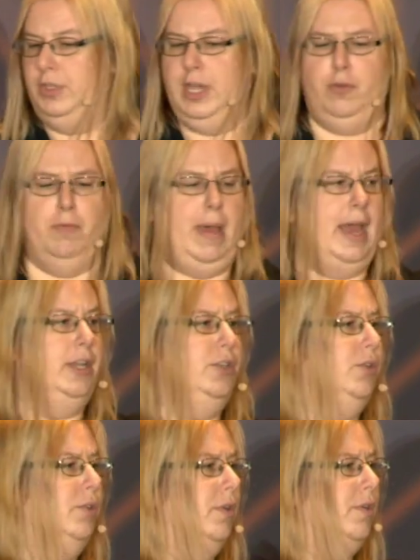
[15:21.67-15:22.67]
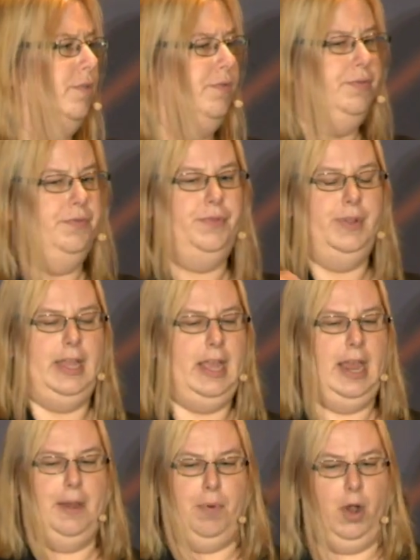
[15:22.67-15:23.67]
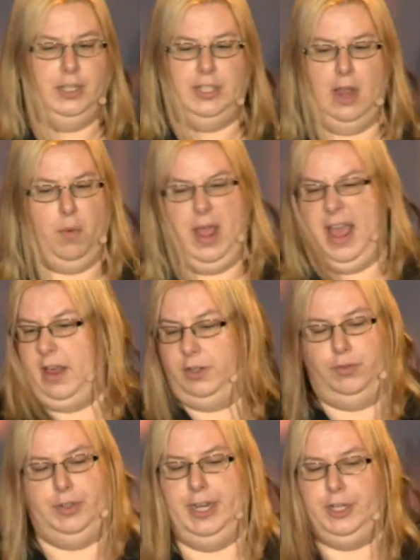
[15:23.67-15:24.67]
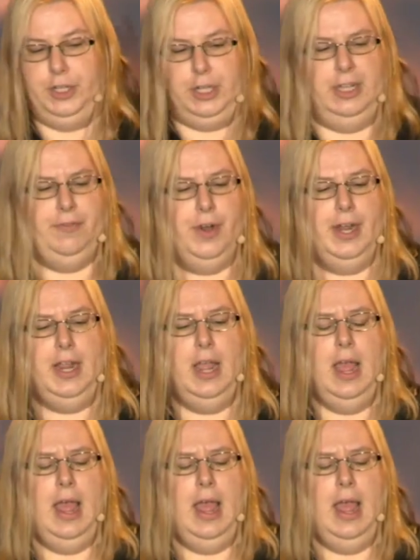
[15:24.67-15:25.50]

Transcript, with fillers: general manager of enterprise data warehouse strategic delivery,